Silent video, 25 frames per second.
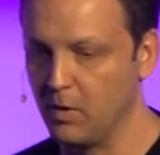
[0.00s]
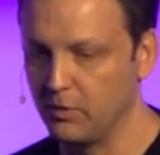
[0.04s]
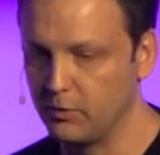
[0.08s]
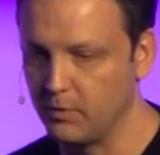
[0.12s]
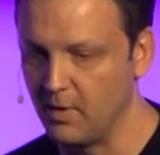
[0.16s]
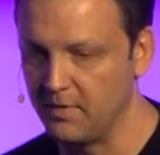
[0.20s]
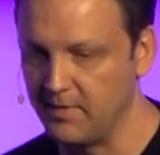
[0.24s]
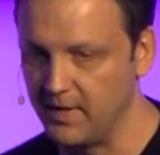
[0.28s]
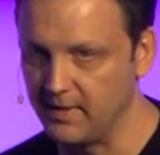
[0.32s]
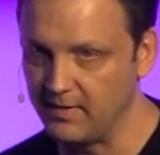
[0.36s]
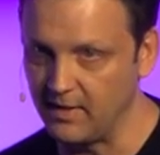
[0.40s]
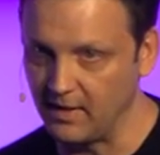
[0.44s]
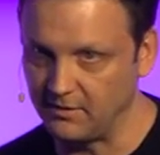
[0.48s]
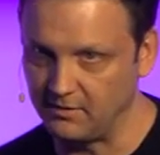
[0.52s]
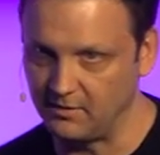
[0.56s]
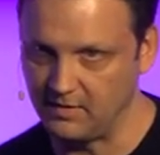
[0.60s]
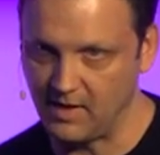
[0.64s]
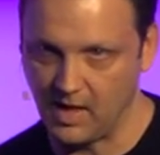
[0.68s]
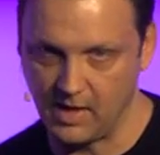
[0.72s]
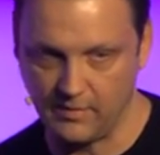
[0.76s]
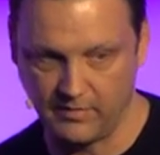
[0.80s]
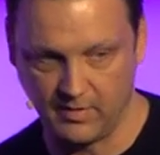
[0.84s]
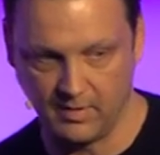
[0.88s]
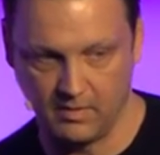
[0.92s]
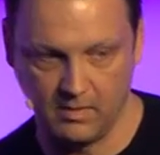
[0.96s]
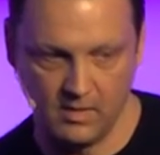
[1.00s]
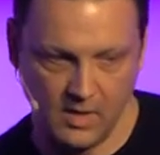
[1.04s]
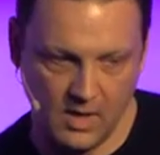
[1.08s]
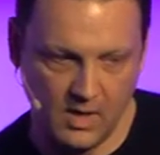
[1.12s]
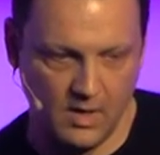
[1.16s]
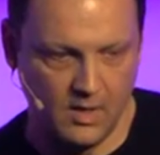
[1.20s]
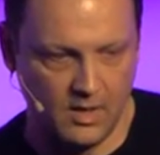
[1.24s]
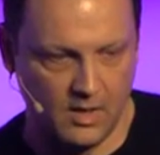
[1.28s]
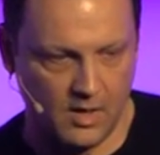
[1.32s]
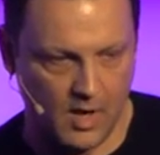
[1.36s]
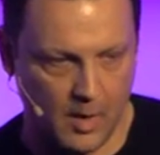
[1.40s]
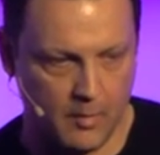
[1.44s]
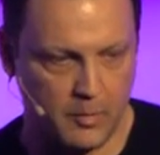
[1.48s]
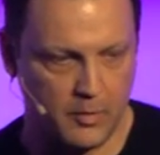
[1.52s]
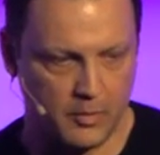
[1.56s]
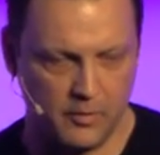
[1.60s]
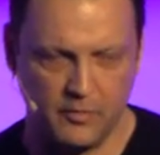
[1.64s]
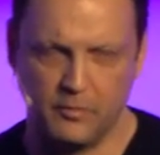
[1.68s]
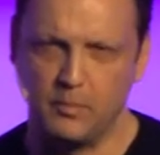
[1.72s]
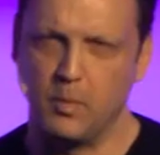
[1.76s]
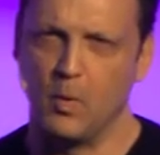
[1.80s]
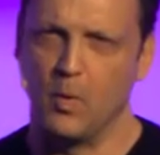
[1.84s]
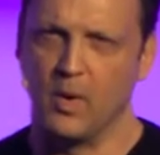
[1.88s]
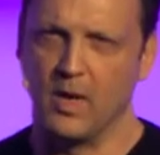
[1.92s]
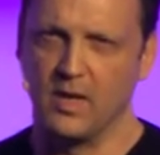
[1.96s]
So I think that's kind of a, a
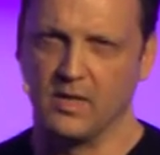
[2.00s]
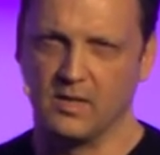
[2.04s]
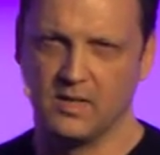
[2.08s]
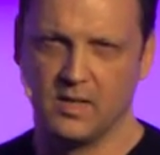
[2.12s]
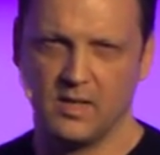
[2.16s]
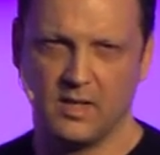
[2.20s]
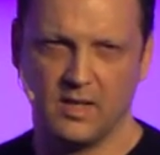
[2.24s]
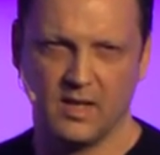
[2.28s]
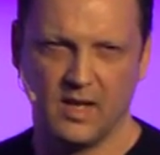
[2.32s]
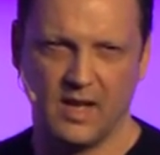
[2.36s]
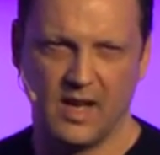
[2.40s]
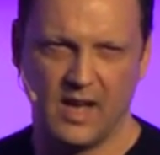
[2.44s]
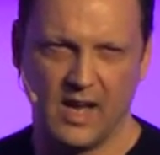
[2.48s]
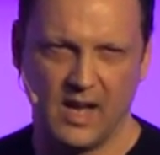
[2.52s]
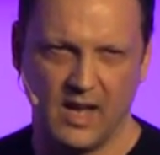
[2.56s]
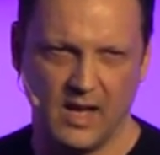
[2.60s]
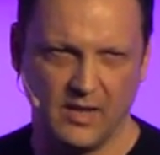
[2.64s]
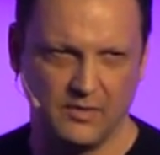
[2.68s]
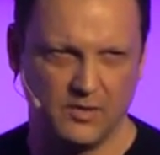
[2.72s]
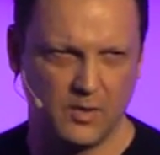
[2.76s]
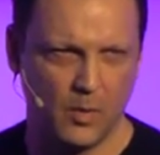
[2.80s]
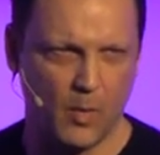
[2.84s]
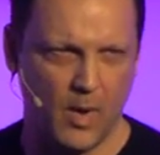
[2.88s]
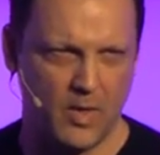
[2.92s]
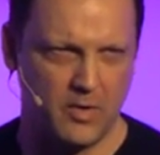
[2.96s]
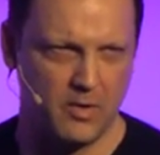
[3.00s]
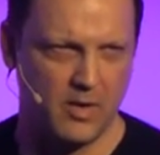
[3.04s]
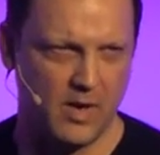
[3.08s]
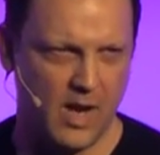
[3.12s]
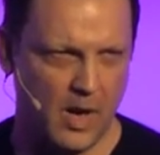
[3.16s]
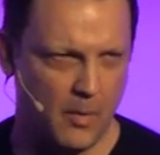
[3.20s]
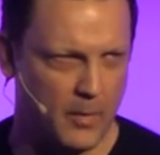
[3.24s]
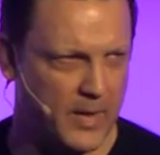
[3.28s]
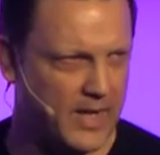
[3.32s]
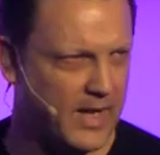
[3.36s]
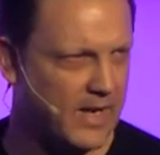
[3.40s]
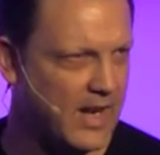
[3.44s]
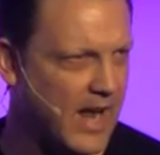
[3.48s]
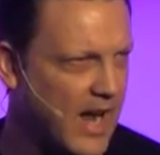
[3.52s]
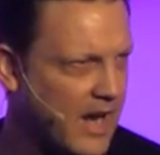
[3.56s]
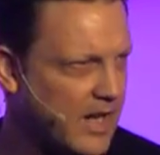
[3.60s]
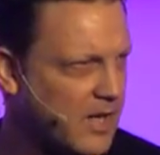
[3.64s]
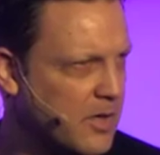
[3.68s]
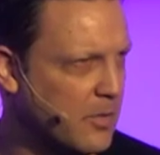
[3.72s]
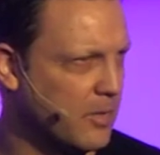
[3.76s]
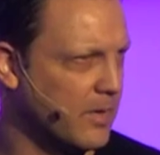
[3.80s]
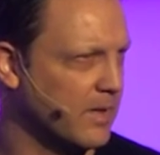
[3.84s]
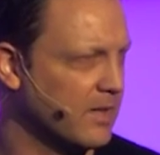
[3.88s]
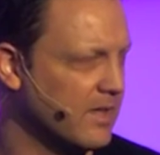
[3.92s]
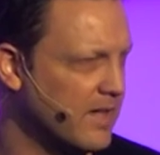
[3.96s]
proof point uh, as to whether or not we can
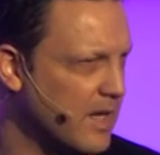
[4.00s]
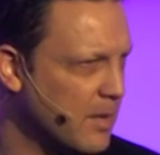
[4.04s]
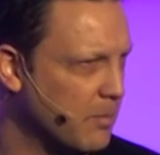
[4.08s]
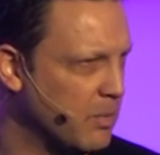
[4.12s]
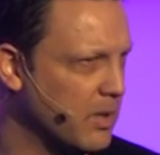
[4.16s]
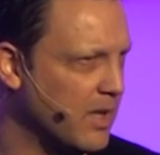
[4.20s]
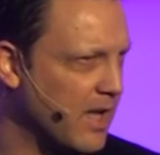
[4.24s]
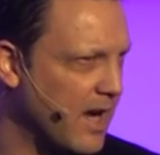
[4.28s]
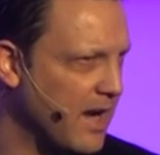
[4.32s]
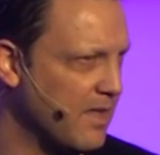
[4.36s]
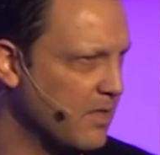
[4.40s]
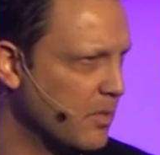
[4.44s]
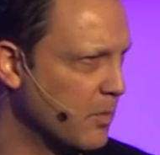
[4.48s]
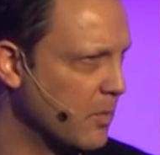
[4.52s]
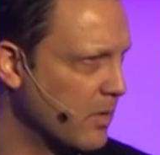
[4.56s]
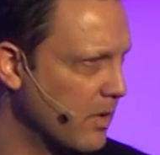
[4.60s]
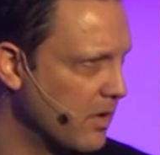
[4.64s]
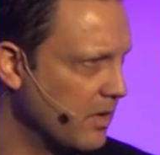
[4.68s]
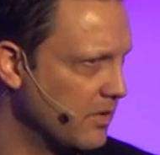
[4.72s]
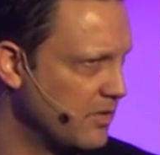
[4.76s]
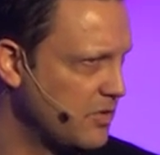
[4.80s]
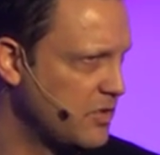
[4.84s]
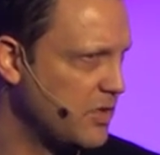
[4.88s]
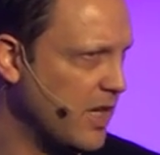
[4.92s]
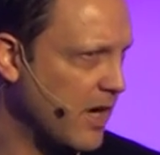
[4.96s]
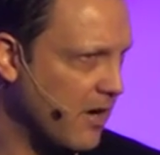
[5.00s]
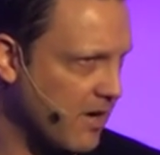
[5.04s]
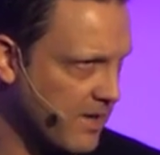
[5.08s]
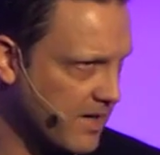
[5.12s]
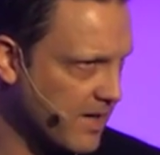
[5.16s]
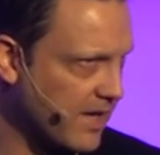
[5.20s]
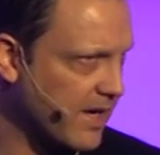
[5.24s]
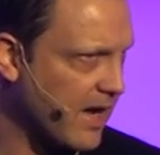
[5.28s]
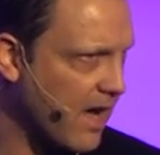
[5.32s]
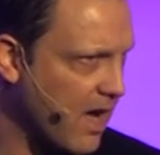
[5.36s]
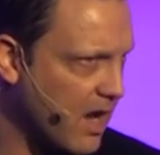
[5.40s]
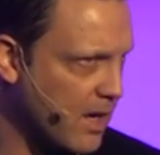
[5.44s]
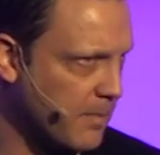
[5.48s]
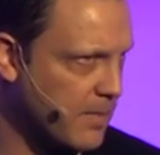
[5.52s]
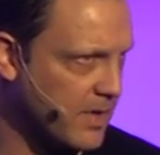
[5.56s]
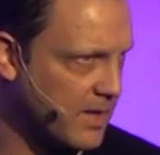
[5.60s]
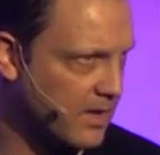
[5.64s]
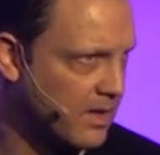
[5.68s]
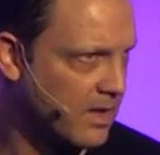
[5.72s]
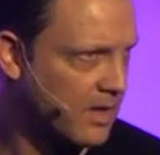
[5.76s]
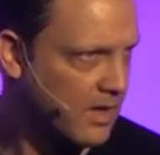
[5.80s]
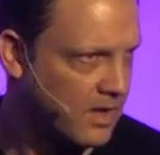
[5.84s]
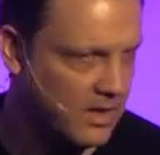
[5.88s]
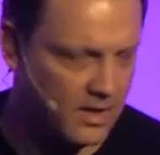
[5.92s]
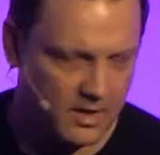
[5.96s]
accurately apply the words sharing economy
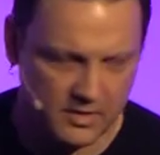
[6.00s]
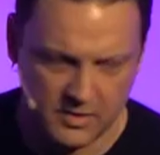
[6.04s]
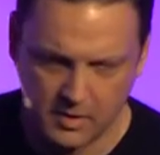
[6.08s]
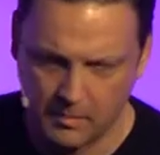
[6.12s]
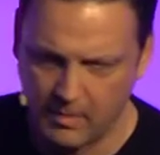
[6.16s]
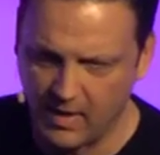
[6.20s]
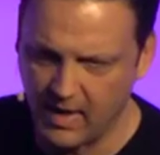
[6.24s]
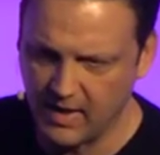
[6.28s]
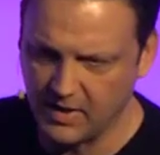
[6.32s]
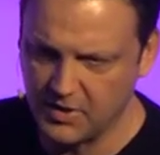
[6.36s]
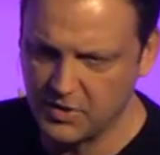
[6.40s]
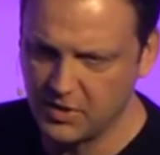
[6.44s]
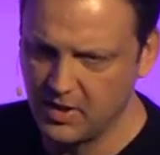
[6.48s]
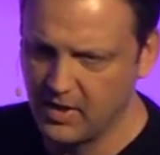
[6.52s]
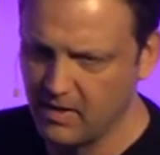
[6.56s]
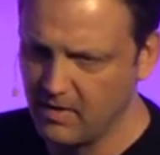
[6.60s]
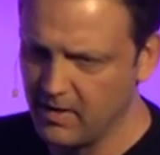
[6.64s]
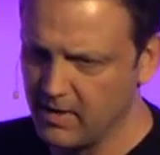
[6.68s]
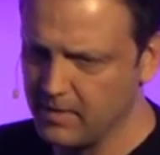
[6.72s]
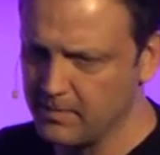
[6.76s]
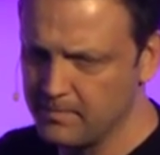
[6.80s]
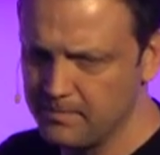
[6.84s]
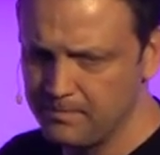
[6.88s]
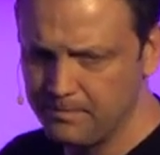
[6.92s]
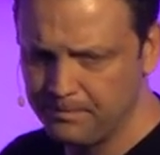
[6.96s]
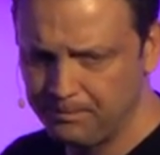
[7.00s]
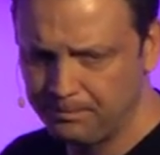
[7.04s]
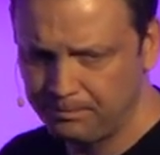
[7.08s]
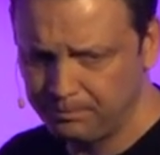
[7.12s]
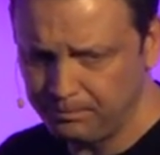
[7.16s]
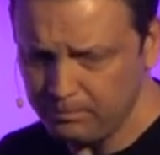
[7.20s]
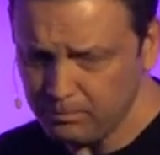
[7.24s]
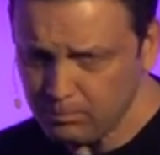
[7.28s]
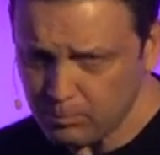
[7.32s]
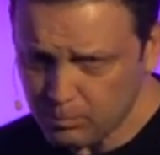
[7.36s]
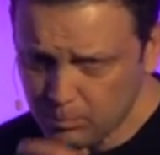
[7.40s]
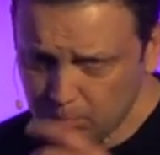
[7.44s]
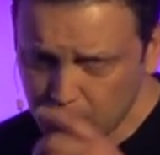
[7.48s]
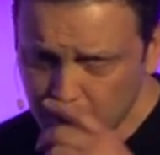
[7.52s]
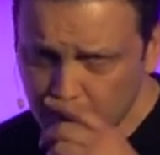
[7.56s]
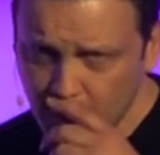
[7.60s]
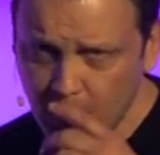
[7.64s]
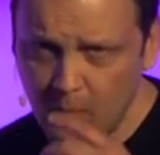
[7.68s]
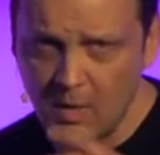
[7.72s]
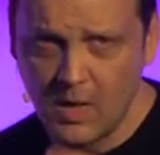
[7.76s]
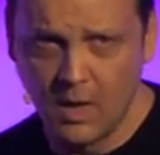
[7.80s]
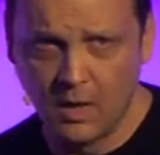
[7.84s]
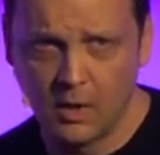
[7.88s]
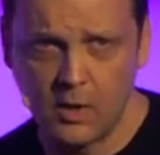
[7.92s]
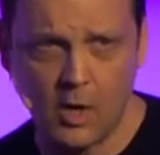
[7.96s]
to bike sharing.
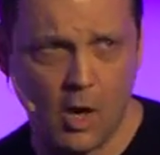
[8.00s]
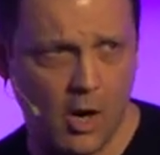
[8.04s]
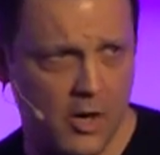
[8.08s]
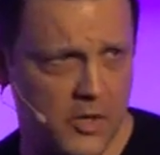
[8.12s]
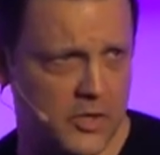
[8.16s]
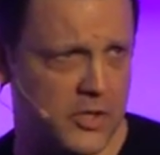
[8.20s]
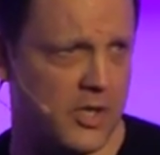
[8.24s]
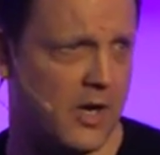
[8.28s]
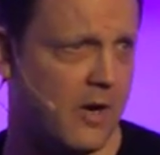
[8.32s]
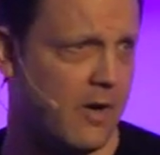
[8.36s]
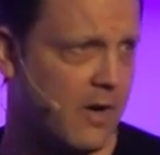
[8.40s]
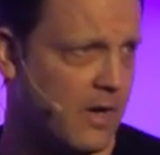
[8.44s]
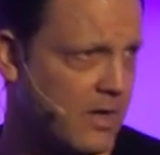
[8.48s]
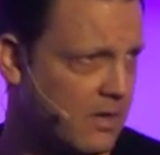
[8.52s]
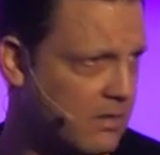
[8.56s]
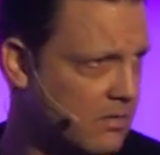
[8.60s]
Car sharing.